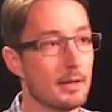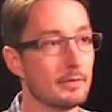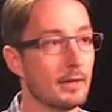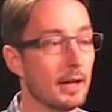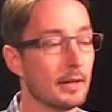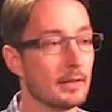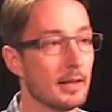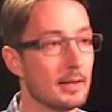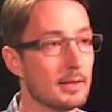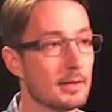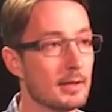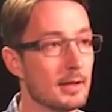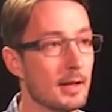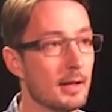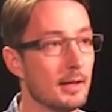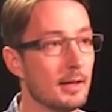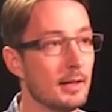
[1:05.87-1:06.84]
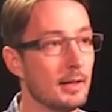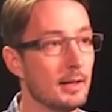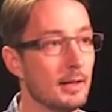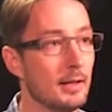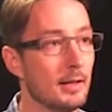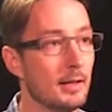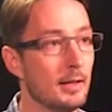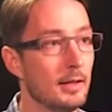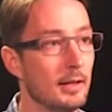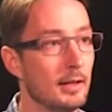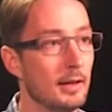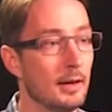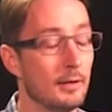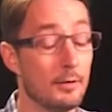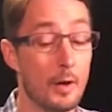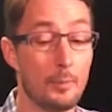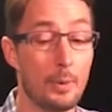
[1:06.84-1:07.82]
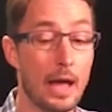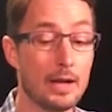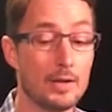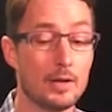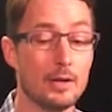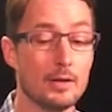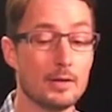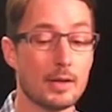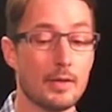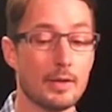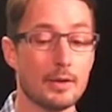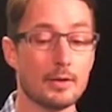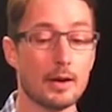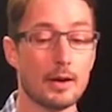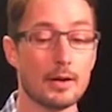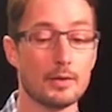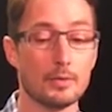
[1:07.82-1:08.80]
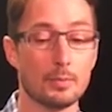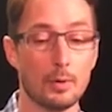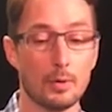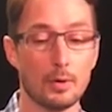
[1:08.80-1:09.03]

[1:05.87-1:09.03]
on. In fact, that's front page news on the Drudge